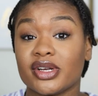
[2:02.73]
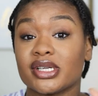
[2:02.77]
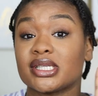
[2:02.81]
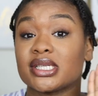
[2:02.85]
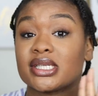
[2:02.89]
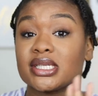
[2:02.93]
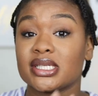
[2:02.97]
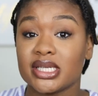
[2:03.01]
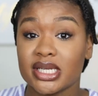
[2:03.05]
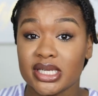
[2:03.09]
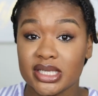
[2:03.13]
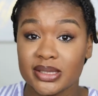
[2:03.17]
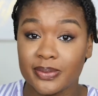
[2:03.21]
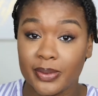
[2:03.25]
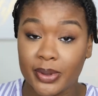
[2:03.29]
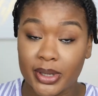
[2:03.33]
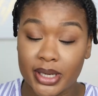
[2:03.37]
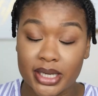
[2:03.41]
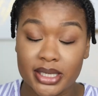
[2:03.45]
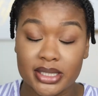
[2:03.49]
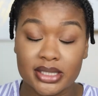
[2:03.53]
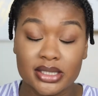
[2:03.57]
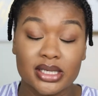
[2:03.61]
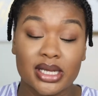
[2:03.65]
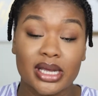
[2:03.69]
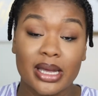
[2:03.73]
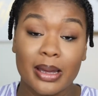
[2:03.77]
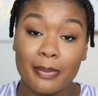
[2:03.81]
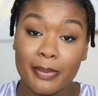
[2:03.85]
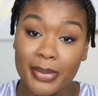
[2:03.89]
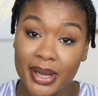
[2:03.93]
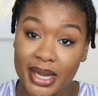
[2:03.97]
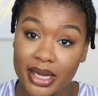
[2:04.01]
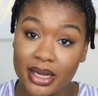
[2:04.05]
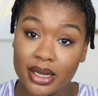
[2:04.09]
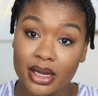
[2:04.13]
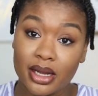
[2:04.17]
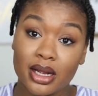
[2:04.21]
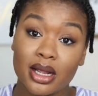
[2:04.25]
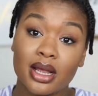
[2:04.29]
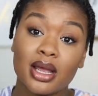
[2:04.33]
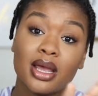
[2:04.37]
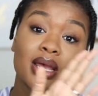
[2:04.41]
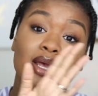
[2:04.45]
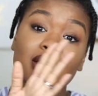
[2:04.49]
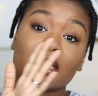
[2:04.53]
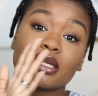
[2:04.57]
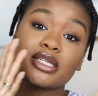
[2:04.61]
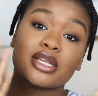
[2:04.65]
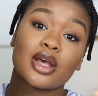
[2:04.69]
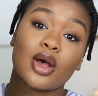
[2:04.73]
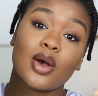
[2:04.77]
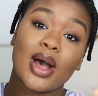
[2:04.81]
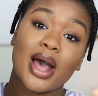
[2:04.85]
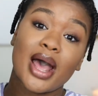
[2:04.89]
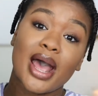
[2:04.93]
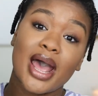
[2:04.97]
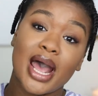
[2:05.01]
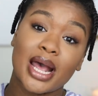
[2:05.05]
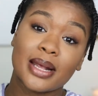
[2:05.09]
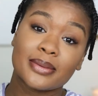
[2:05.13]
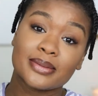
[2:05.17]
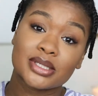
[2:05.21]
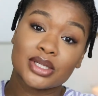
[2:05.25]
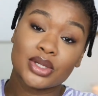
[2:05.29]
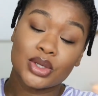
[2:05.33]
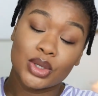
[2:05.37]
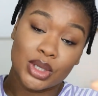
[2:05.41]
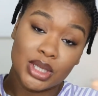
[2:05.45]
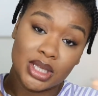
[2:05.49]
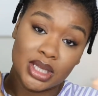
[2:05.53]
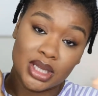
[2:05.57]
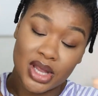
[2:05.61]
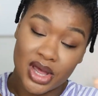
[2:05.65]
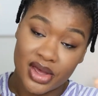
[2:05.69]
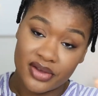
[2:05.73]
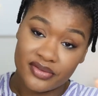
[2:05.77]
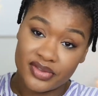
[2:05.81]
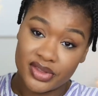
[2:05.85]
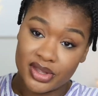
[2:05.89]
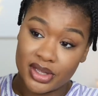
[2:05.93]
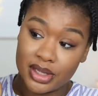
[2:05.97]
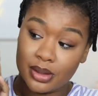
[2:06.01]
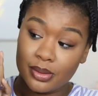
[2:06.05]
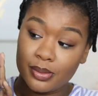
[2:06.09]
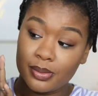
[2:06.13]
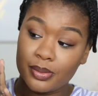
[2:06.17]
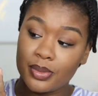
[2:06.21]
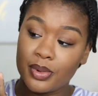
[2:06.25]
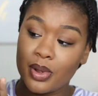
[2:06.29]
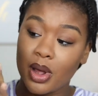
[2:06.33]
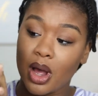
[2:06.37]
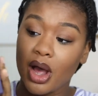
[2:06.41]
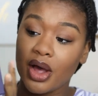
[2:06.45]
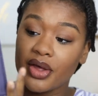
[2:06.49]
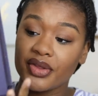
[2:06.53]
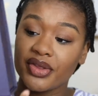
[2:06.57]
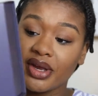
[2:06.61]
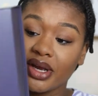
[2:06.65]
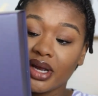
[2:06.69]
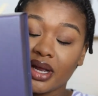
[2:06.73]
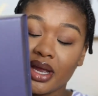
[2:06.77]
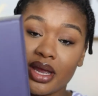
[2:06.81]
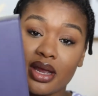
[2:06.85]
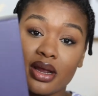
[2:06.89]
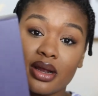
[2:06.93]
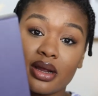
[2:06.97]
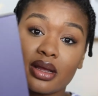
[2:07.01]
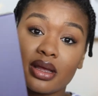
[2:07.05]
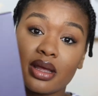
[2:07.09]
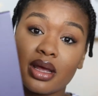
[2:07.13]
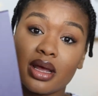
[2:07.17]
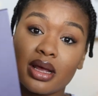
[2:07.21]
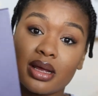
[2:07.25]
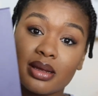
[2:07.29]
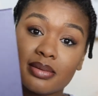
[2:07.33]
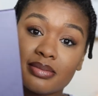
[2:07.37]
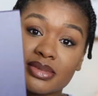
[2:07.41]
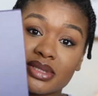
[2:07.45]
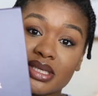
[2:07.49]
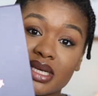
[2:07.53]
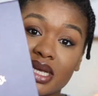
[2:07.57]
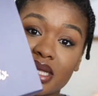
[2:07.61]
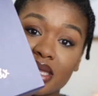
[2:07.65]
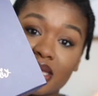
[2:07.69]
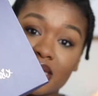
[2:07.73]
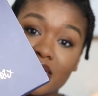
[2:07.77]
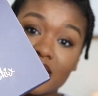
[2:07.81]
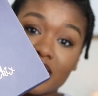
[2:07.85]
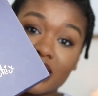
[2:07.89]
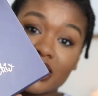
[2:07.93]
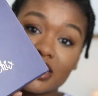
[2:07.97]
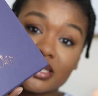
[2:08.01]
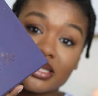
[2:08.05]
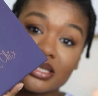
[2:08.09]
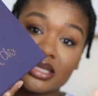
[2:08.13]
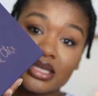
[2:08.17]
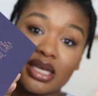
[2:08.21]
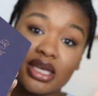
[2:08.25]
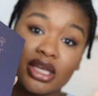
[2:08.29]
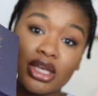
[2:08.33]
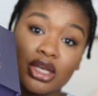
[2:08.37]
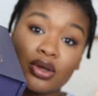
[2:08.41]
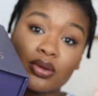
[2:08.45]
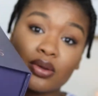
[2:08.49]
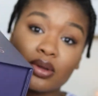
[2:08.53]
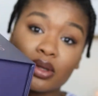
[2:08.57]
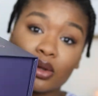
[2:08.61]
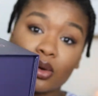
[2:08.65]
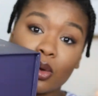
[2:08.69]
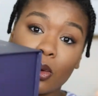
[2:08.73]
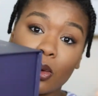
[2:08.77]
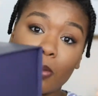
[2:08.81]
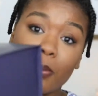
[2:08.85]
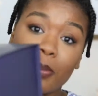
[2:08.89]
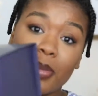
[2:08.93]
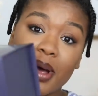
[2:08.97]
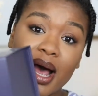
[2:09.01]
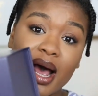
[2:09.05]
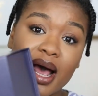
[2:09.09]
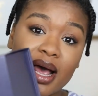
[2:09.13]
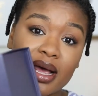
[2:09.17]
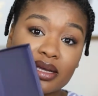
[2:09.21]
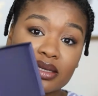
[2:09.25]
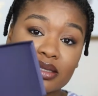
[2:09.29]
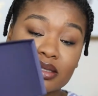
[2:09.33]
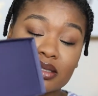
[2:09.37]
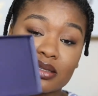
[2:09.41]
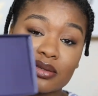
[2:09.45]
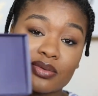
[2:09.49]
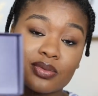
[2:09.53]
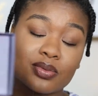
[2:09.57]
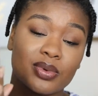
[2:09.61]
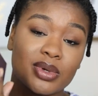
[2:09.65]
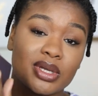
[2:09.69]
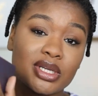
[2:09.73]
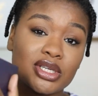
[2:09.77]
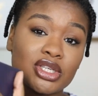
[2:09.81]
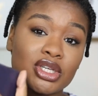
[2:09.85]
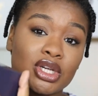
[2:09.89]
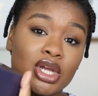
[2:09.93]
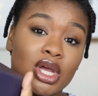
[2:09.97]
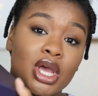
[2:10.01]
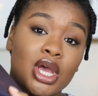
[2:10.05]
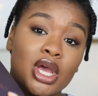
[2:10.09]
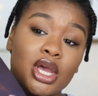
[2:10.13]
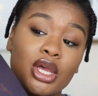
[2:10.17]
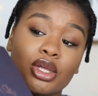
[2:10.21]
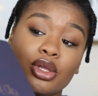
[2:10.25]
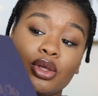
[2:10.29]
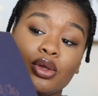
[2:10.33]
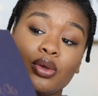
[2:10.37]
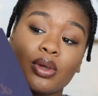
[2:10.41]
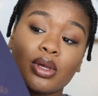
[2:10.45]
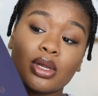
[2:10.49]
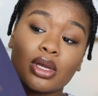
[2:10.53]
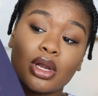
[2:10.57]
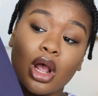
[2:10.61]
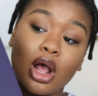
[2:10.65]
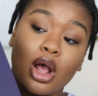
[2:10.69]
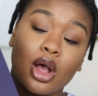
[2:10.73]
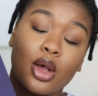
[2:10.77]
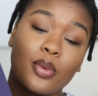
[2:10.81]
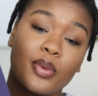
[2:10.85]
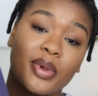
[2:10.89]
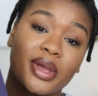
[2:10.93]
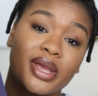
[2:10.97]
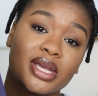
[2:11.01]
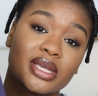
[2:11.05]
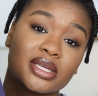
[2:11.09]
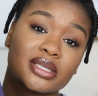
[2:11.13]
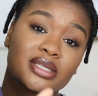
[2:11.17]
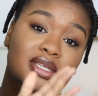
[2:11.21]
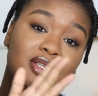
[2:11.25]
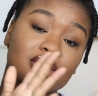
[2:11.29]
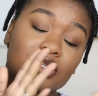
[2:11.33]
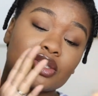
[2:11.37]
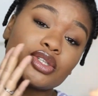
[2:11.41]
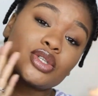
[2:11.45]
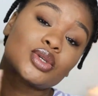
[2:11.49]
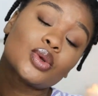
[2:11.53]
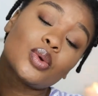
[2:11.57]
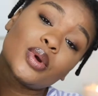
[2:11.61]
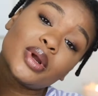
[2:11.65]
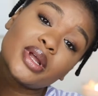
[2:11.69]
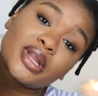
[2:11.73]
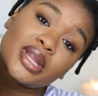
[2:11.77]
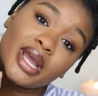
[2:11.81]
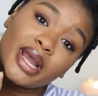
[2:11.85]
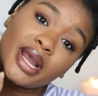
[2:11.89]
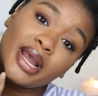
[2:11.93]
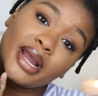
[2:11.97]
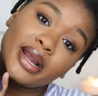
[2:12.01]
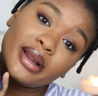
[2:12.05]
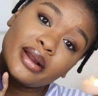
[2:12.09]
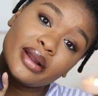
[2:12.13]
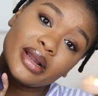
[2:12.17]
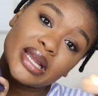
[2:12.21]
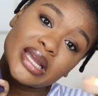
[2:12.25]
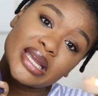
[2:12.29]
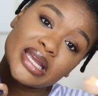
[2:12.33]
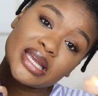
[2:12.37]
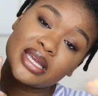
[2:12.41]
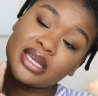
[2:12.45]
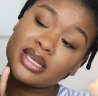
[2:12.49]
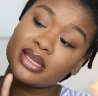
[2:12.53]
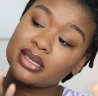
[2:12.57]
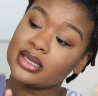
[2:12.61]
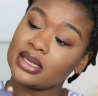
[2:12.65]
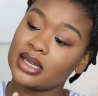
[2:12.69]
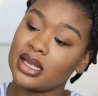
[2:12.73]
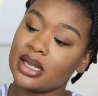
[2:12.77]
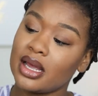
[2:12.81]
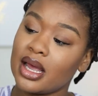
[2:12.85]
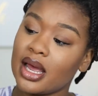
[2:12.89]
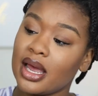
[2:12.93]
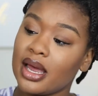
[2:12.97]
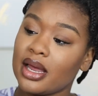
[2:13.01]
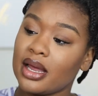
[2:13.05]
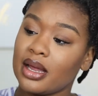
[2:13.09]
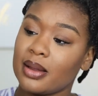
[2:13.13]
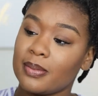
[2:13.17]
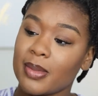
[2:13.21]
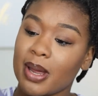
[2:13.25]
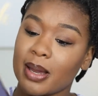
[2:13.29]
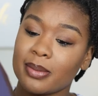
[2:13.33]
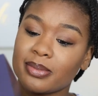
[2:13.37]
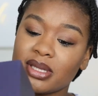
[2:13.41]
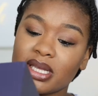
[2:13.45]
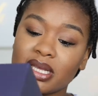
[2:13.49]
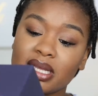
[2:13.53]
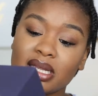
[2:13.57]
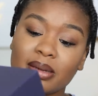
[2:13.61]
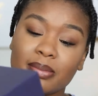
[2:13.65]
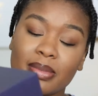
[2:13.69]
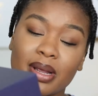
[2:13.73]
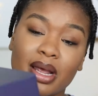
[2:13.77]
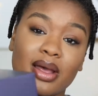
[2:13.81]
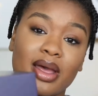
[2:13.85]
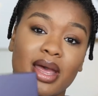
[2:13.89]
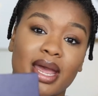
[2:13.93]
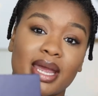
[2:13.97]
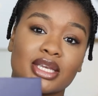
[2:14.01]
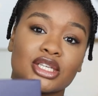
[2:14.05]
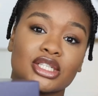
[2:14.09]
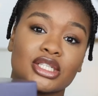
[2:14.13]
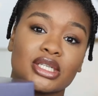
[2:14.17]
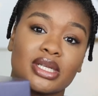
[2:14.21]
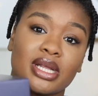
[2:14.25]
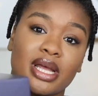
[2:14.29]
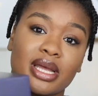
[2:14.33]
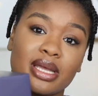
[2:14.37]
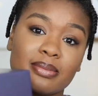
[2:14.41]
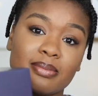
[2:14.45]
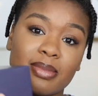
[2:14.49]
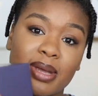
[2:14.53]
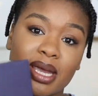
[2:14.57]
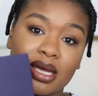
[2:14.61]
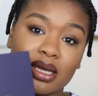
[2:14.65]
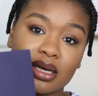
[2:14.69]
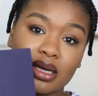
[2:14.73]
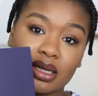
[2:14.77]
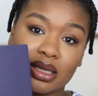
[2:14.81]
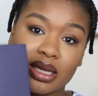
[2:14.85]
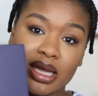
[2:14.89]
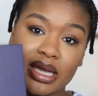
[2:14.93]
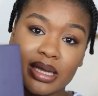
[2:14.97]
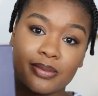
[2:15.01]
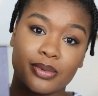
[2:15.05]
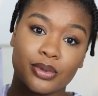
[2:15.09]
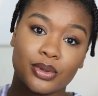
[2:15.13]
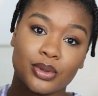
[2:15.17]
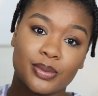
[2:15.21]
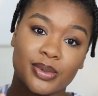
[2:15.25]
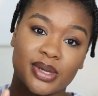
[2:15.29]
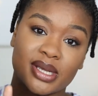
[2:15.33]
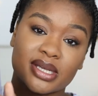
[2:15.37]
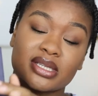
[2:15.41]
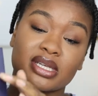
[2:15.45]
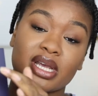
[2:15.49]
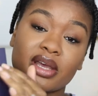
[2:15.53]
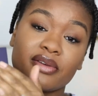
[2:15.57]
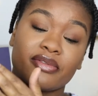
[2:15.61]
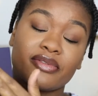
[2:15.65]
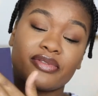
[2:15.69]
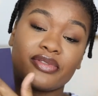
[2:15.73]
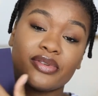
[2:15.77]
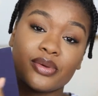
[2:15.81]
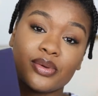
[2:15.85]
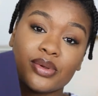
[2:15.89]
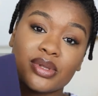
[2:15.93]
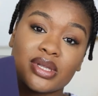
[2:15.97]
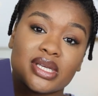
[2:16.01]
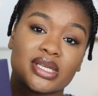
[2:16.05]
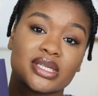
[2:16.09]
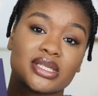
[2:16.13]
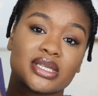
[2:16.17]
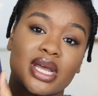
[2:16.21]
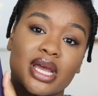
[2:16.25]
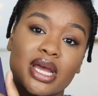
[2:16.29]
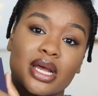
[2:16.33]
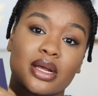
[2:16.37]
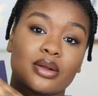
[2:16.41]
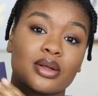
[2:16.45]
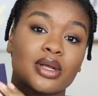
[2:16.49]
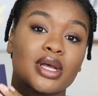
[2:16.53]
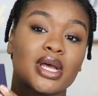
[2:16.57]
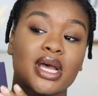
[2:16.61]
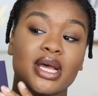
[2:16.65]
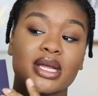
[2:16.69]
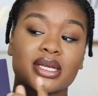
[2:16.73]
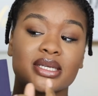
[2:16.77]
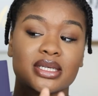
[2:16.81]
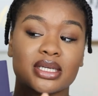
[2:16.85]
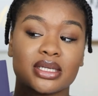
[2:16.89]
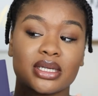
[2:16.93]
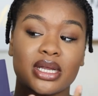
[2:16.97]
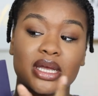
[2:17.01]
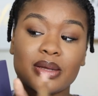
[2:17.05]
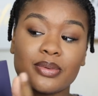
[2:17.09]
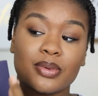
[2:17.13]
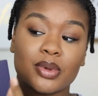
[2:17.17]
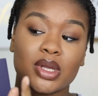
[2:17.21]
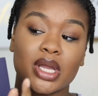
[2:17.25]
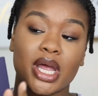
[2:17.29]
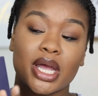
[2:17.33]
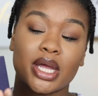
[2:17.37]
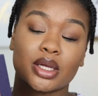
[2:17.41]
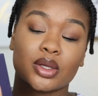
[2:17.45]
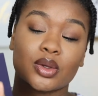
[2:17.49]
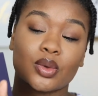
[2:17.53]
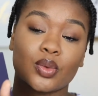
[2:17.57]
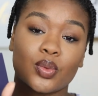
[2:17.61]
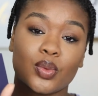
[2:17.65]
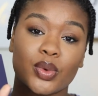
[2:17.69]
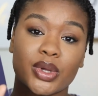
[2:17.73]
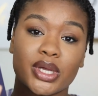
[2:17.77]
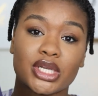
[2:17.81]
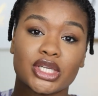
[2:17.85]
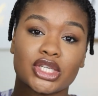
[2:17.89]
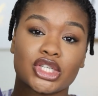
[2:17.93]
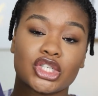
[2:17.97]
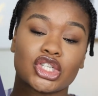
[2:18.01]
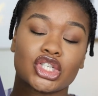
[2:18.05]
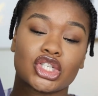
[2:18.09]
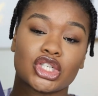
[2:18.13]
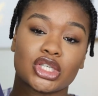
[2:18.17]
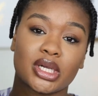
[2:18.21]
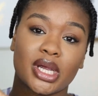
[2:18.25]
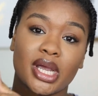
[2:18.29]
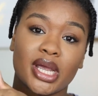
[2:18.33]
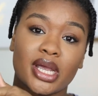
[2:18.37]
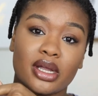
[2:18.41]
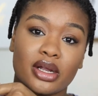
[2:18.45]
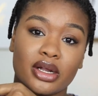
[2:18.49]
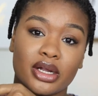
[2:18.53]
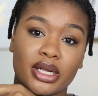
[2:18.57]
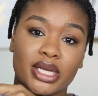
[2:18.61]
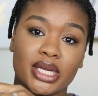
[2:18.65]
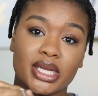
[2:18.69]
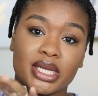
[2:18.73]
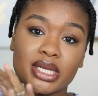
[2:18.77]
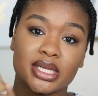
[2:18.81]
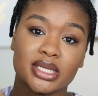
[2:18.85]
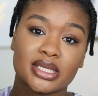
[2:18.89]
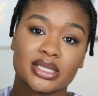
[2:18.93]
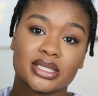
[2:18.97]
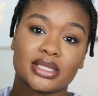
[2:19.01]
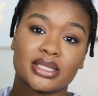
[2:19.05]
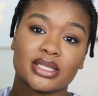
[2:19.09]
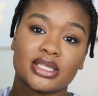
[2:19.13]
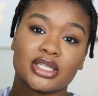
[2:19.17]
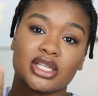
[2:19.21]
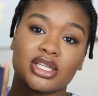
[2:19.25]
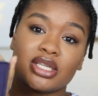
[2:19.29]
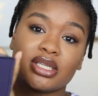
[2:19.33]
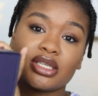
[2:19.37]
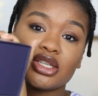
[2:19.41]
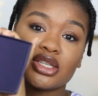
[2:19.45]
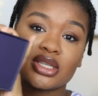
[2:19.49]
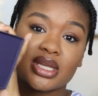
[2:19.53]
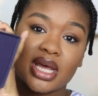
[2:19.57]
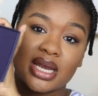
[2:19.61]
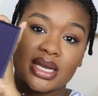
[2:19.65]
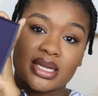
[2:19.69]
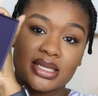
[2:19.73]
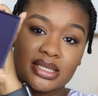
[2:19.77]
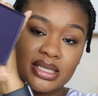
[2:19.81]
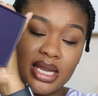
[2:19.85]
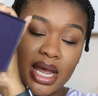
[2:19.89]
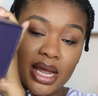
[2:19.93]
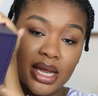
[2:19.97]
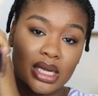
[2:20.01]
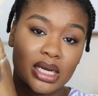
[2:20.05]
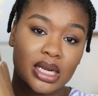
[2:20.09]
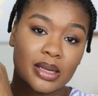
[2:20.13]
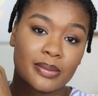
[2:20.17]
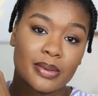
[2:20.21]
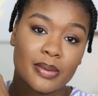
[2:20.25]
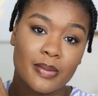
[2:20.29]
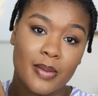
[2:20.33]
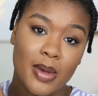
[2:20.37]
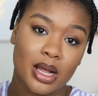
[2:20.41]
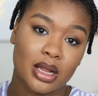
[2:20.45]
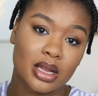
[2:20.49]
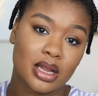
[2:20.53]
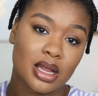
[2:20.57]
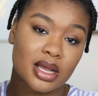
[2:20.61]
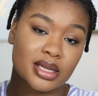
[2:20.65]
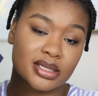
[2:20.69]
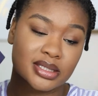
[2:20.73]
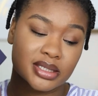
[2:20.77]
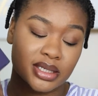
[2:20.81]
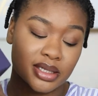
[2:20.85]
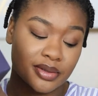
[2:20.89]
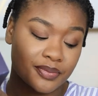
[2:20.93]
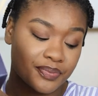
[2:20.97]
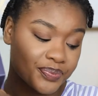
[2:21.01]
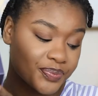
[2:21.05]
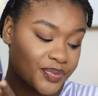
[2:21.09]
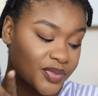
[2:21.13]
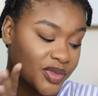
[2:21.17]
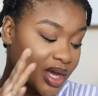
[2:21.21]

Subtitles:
versus this brand to compare, so I absolutely love them. All their hair comes in this cute little box, which you can always store the hair in. I'm thinking about actually like making a label, because I have a few of these now, to label like which hair it is, and then just kind of stack it up in my closet.